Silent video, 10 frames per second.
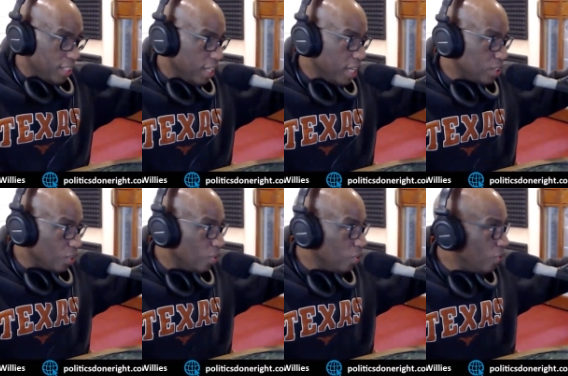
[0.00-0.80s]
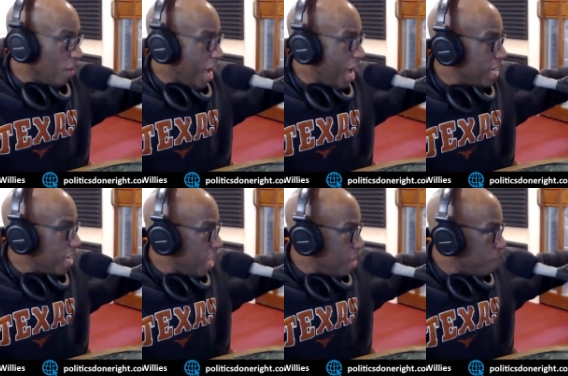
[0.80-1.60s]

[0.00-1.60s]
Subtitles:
Guess who had a